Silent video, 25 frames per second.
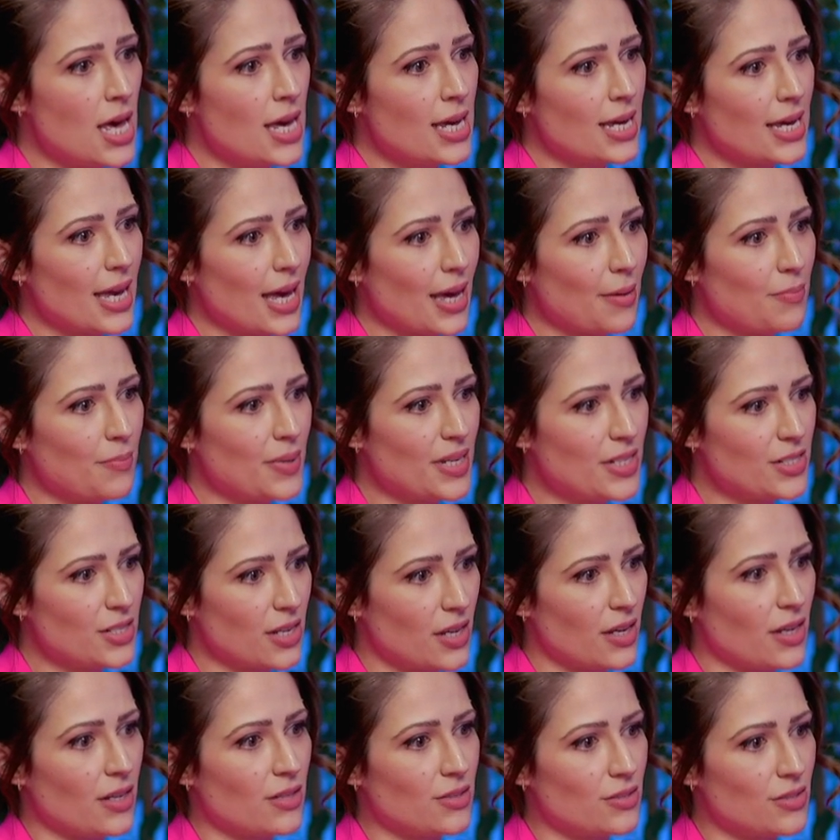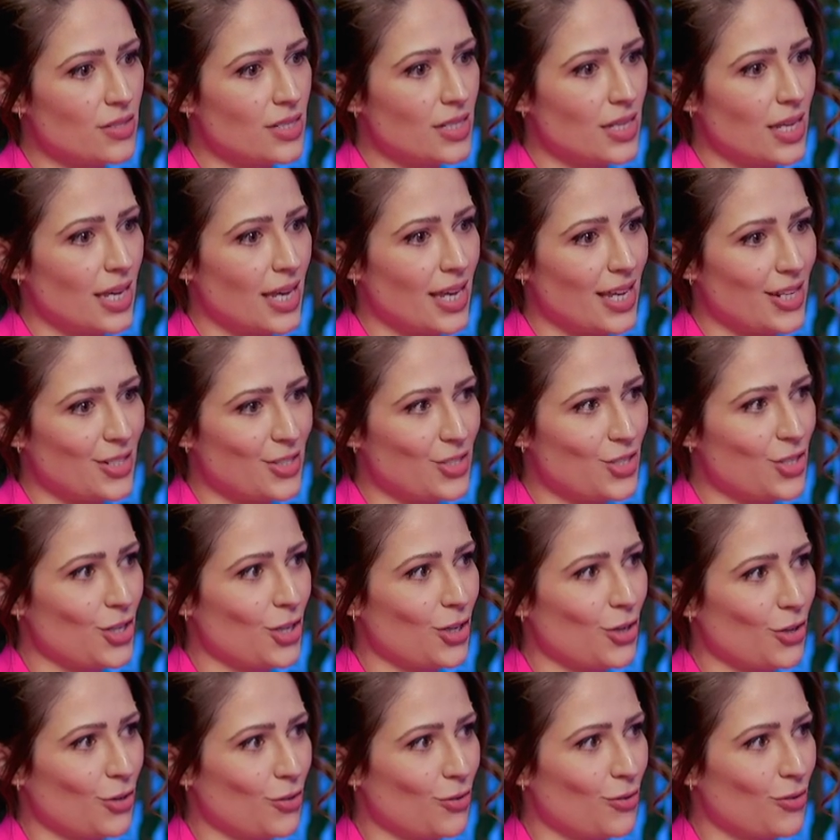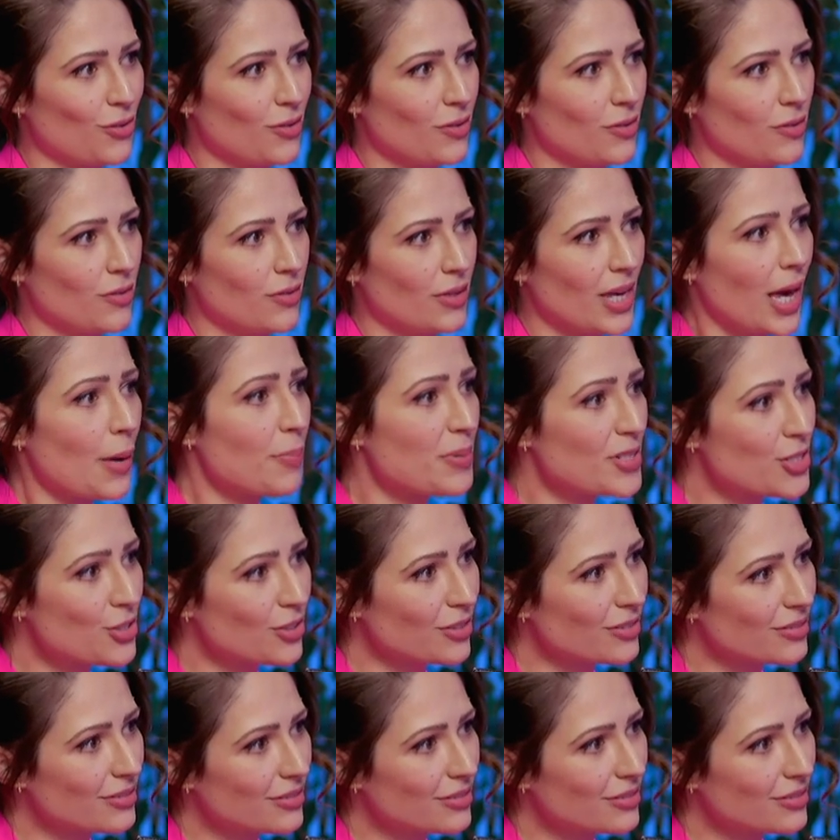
can be turned into capital.